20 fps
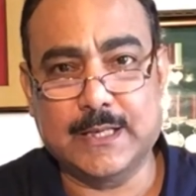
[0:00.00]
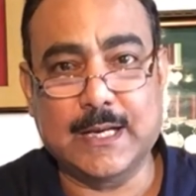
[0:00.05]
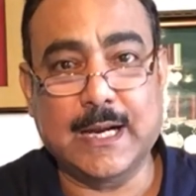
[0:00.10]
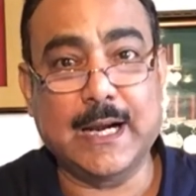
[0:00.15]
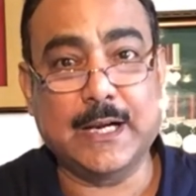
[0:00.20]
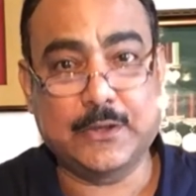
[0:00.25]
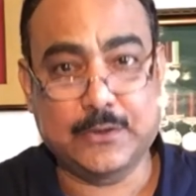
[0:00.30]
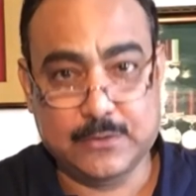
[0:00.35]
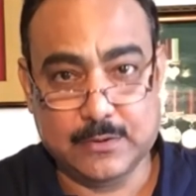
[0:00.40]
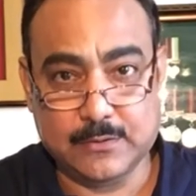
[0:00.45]

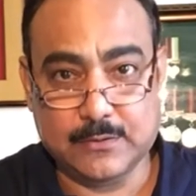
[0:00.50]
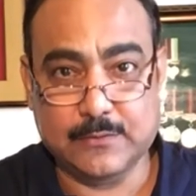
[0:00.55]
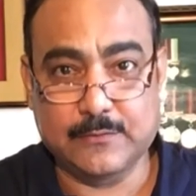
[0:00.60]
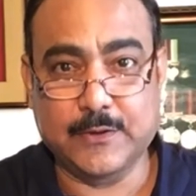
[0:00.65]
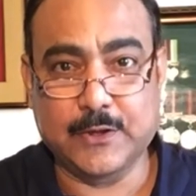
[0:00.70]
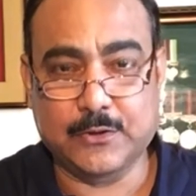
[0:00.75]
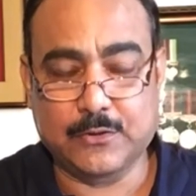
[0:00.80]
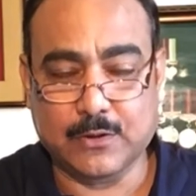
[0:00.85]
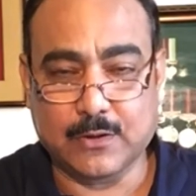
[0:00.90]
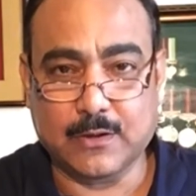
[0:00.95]
had to
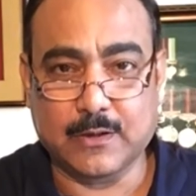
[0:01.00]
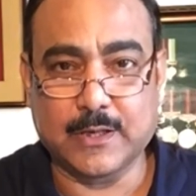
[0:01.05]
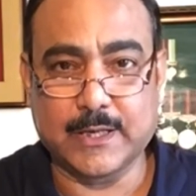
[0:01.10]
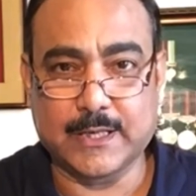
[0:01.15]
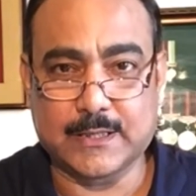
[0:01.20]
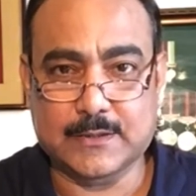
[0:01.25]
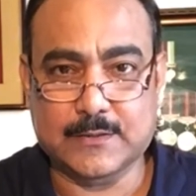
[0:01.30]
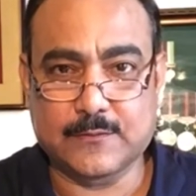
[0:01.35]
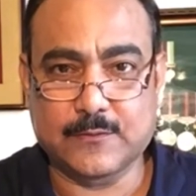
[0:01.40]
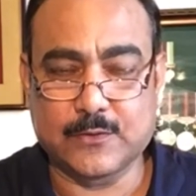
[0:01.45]
withdraw
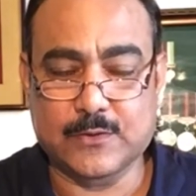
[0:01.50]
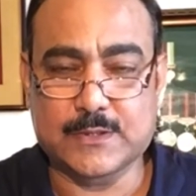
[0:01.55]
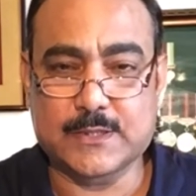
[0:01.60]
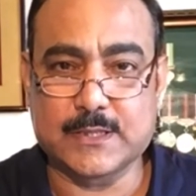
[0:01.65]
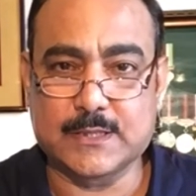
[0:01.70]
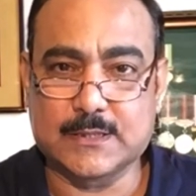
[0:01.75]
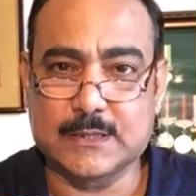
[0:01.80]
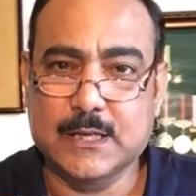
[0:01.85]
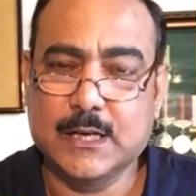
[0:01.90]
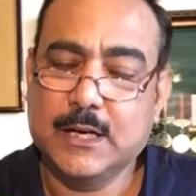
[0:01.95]
its
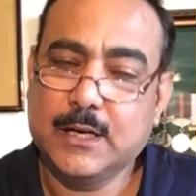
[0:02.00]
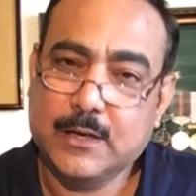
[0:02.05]
forces